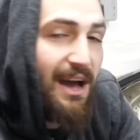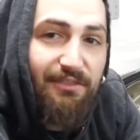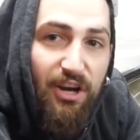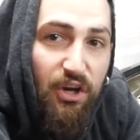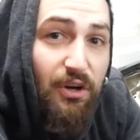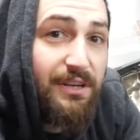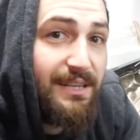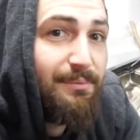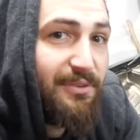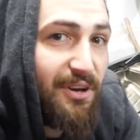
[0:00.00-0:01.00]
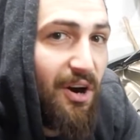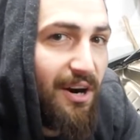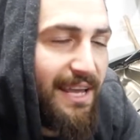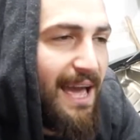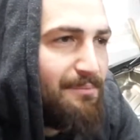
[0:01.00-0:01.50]
have a good clip of the
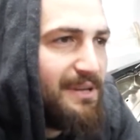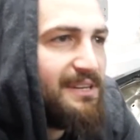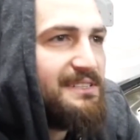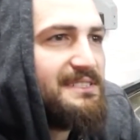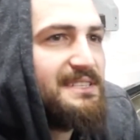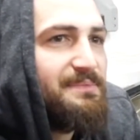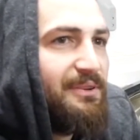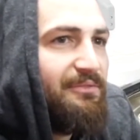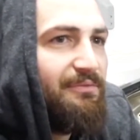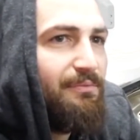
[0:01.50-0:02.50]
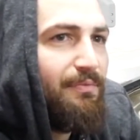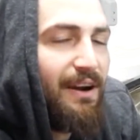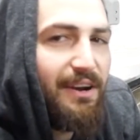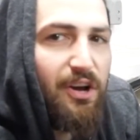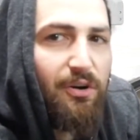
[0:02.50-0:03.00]
car yet because it's been
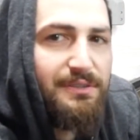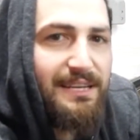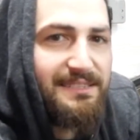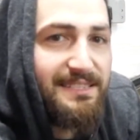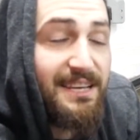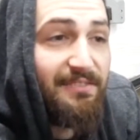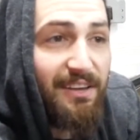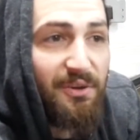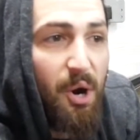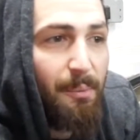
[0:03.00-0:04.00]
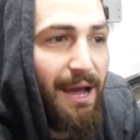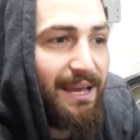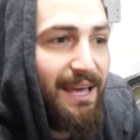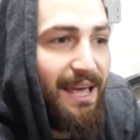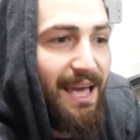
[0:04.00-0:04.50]
very cold out since I've got the car
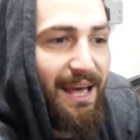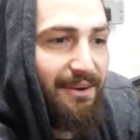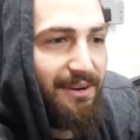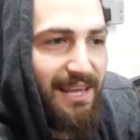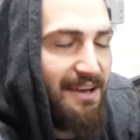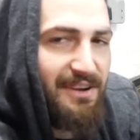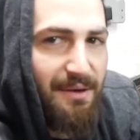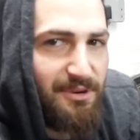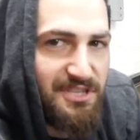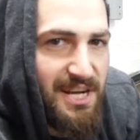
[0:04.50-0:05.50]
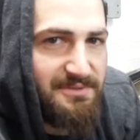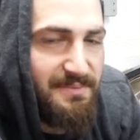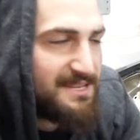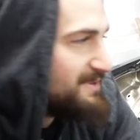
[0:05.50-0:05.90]
back, and I really haven't had much time to mess